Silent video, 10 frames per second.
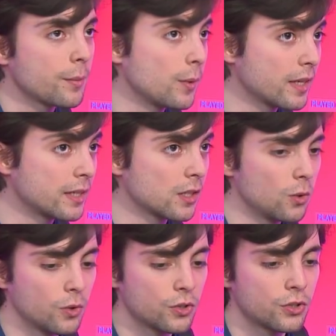is something we're looking to
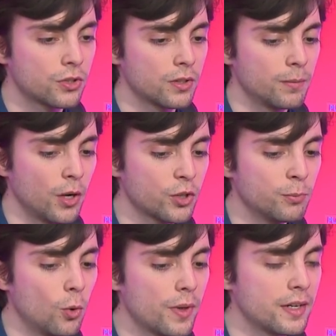launch much
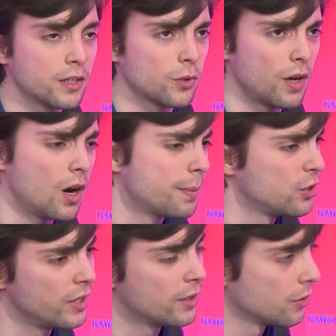more within our sort of
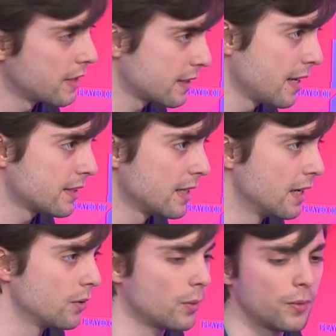RPG context next
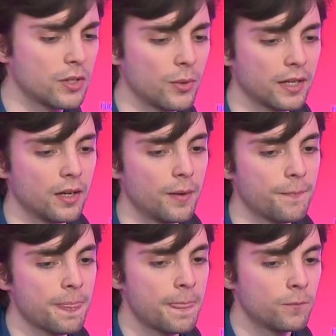year. We're doing,
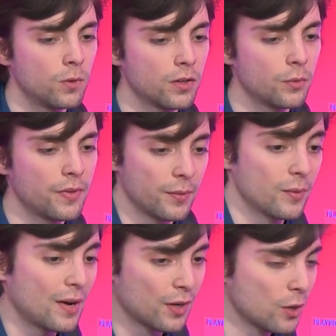we think
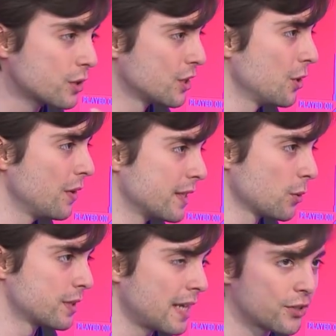we have a lot to do in
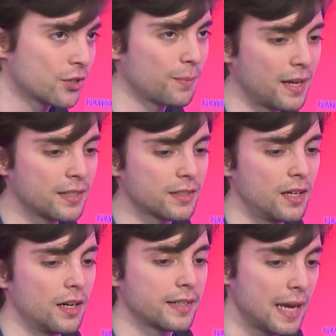this sort of session-based
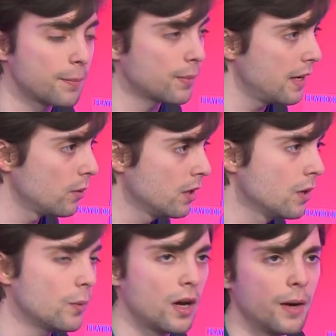gameplay.
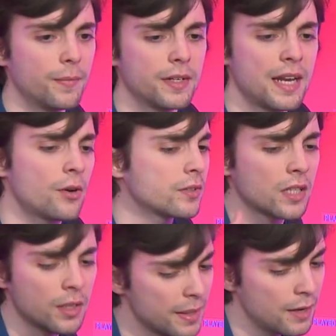The narrative
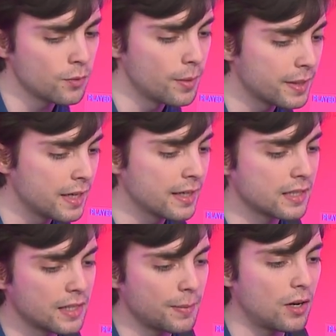is going to be there from the beginning.
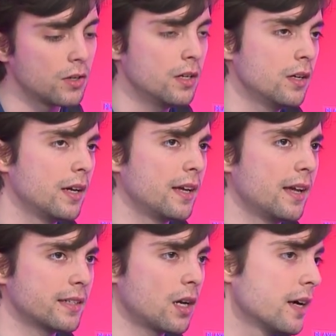It's about,
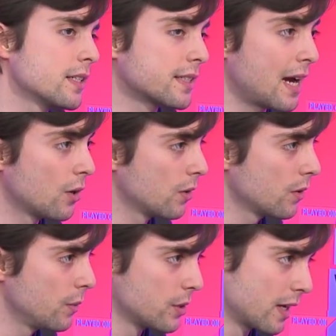it ties into how
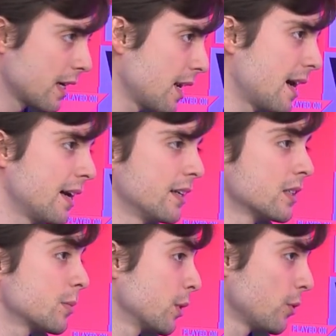we're doing
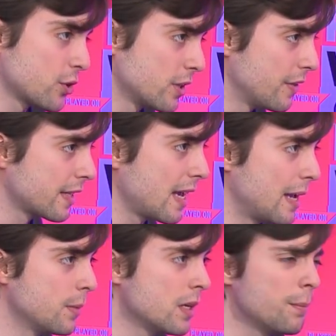clans, progression in the
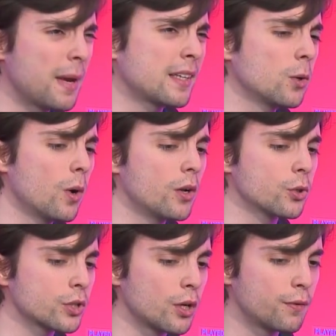game, making the
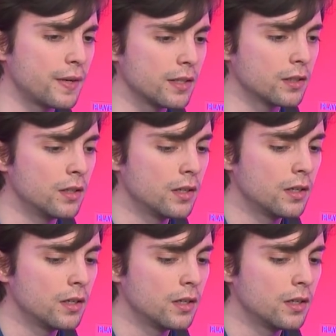world also feel,